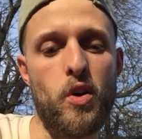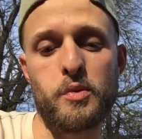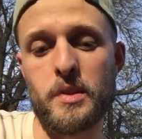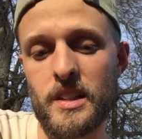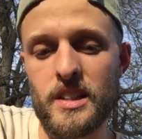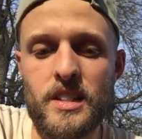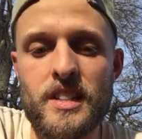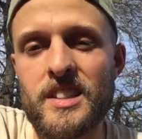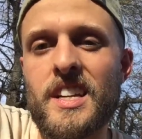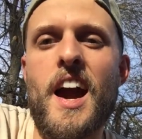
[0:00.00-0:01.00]
Ultimately, it's
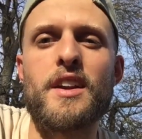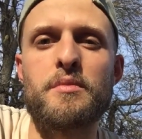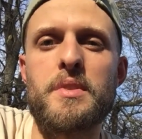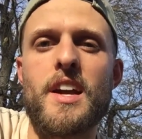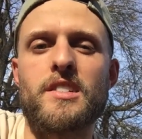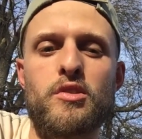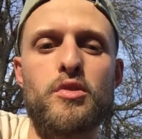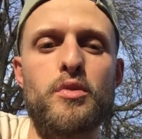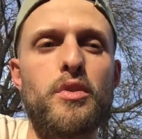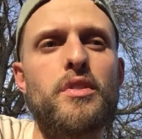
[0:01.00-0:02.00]
inside of me as
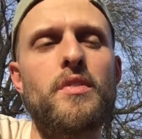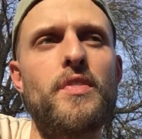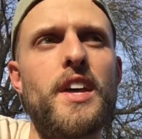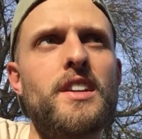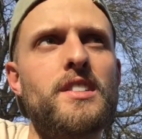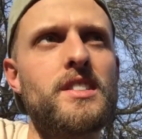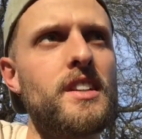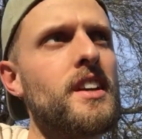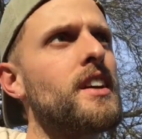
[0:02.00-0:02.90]
truth that is